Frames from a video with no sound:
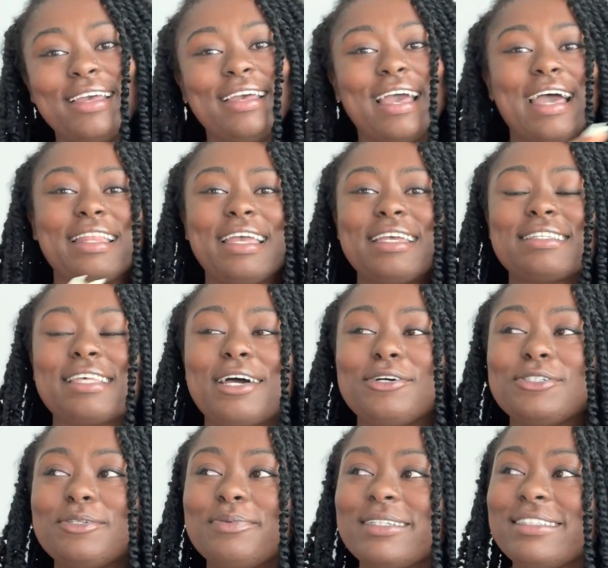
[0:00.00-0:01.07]
I think it's
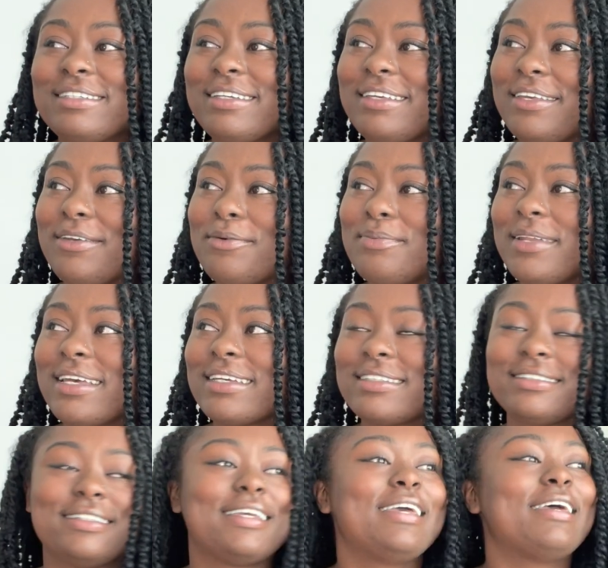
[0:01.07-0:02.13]
LGBTQ plus.
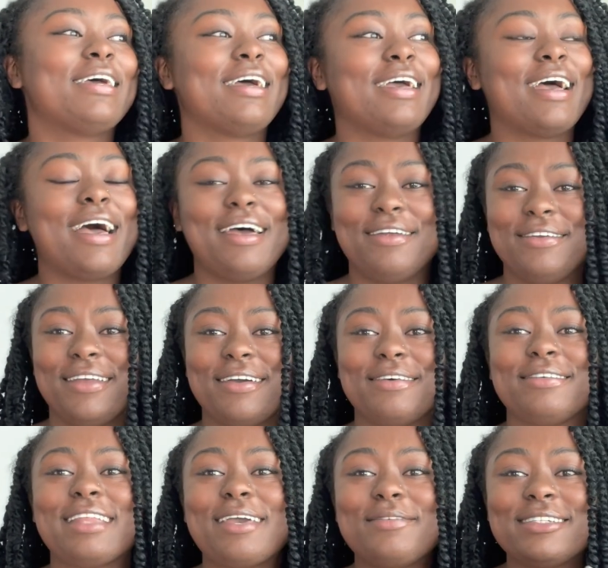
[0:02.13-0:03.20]
I don't
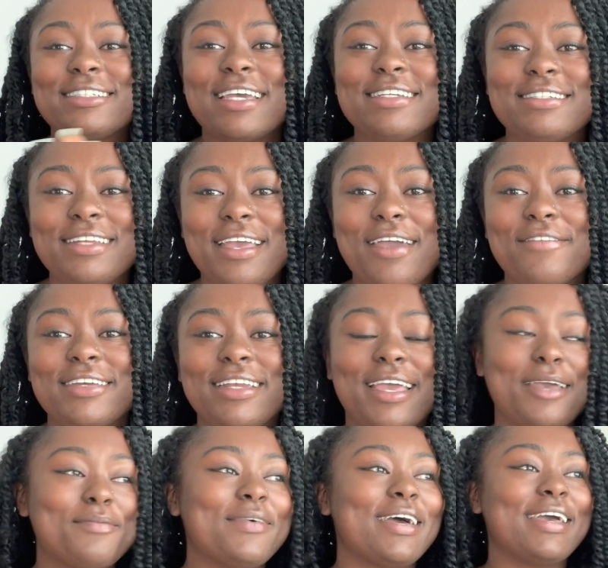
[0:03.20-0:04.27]
know. They be changing it every
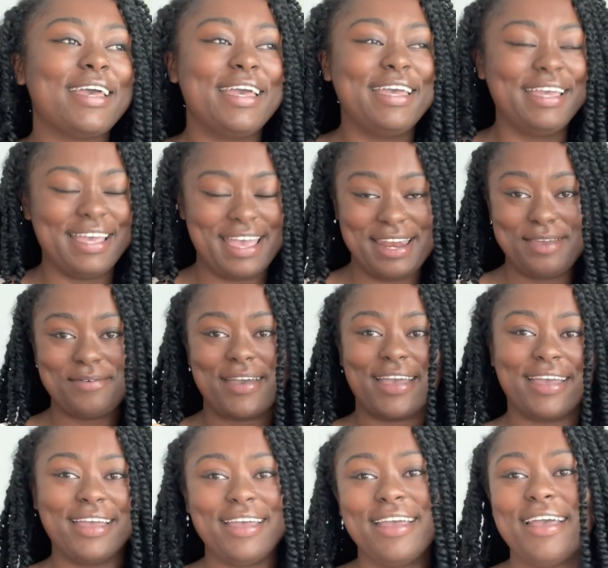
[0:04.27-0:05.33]
day. But
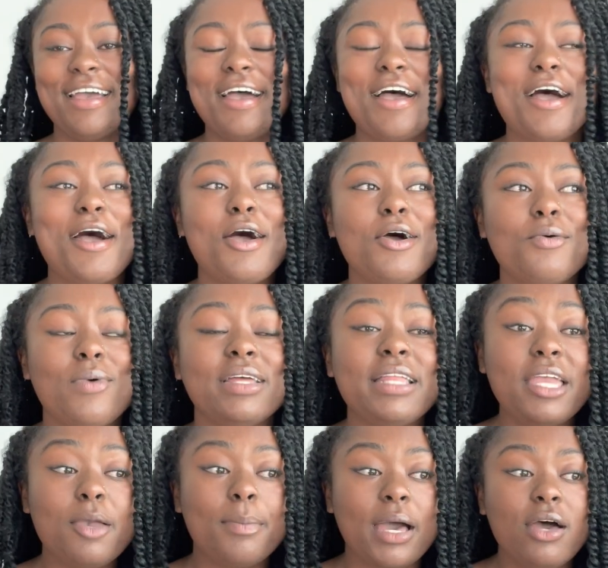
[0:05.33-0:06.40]
anyway, one
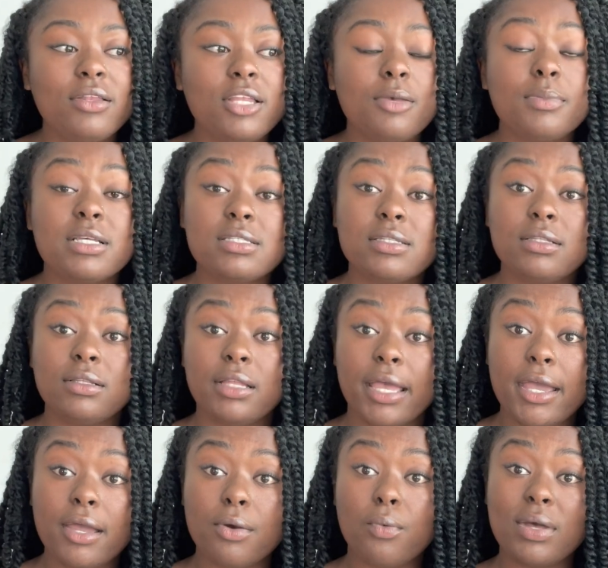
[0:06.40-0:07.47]
thing about them is
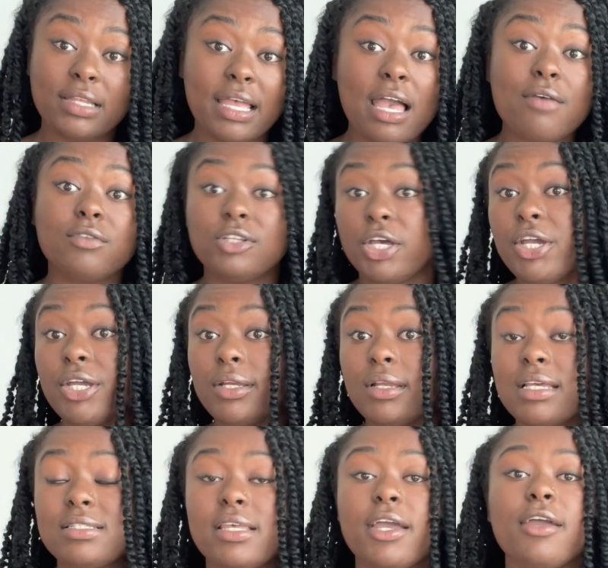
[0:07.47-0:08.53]
one thing I've
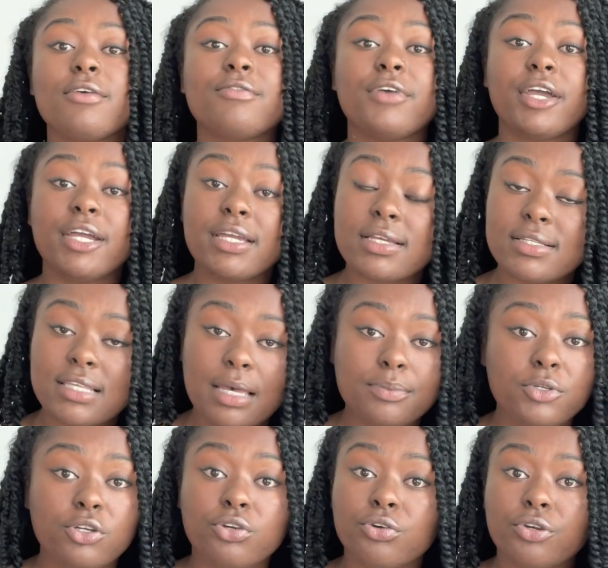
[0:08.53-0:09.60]
learned is they're a very
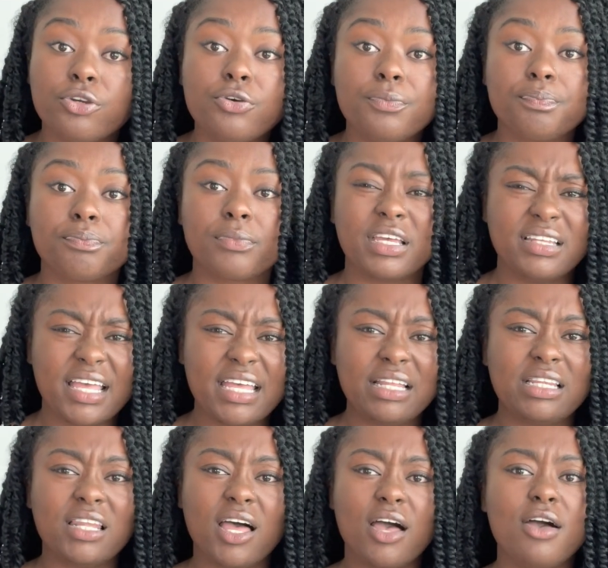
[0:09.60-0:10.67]
accepting group. They
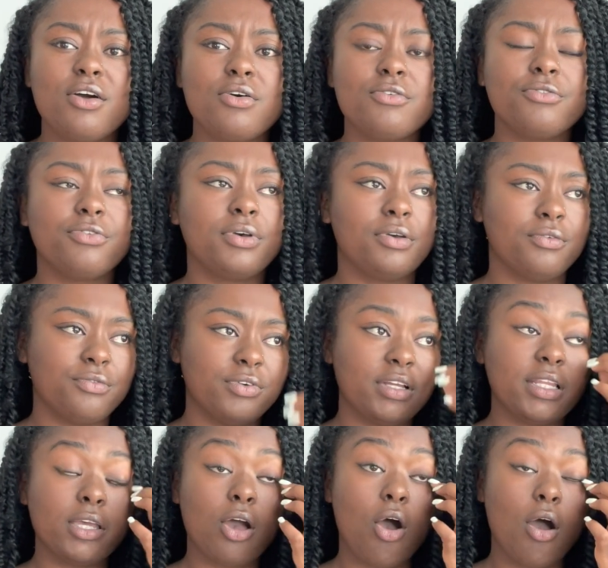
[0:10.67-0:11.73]
love
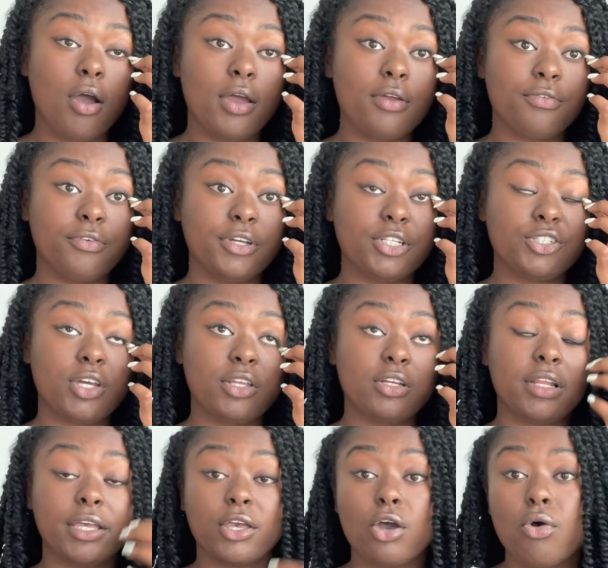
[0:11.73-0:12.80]
really hard for each other.
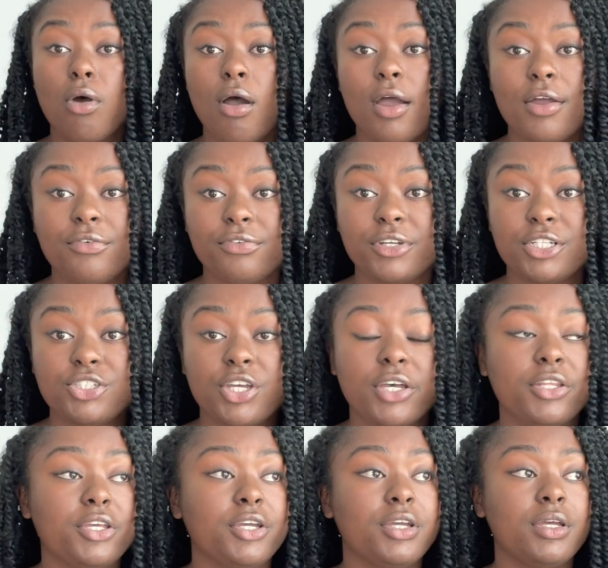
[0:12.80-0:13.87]
They go hard for each
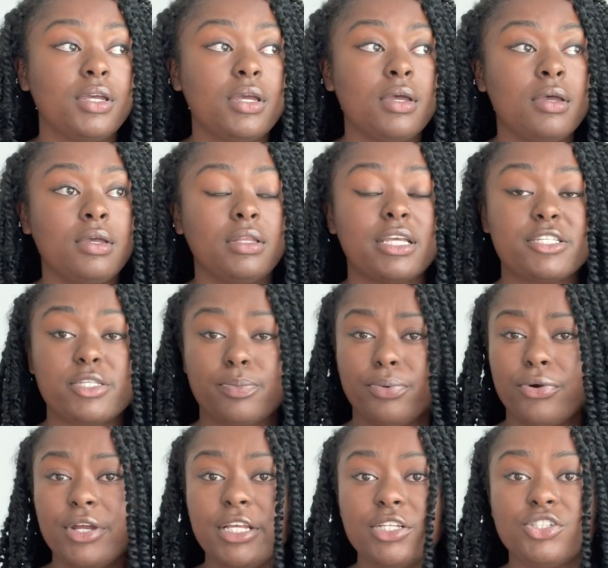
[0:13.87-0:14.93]
other. They
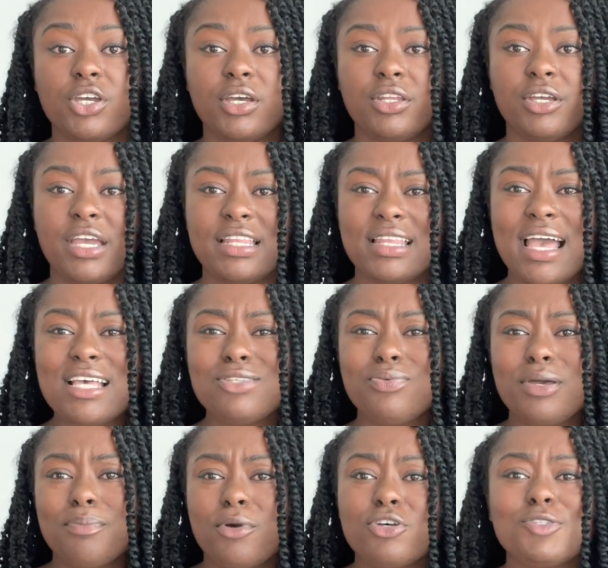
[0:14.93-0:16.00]
support each other. And that's
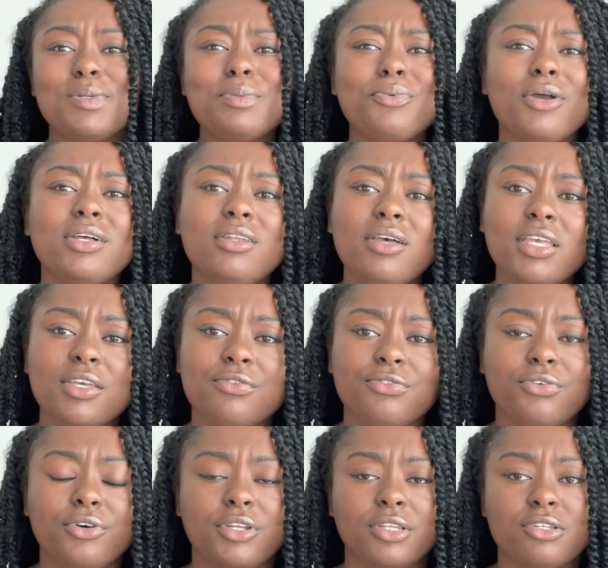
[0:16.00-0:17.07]
what most people are looking
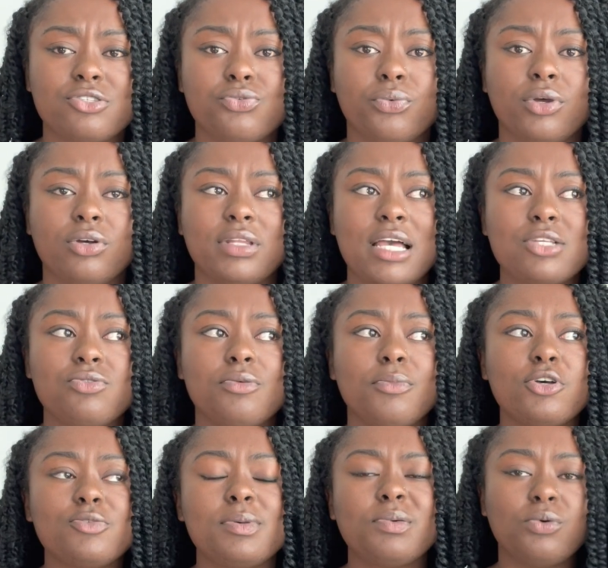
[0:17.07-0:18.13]
for in this world. That's what
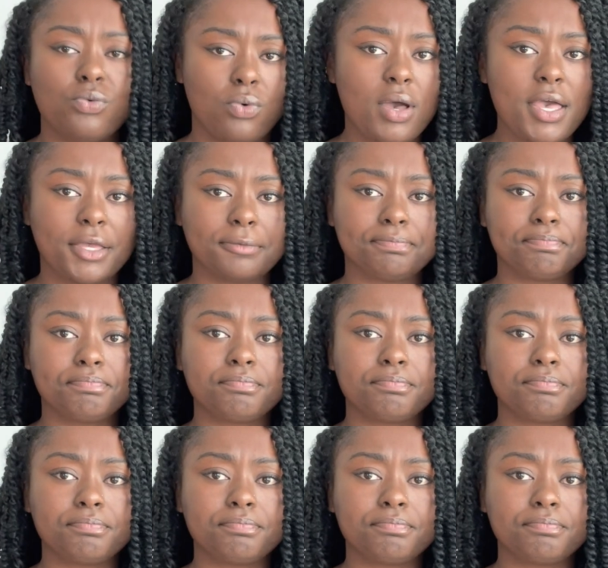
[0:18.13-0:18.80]
most people want.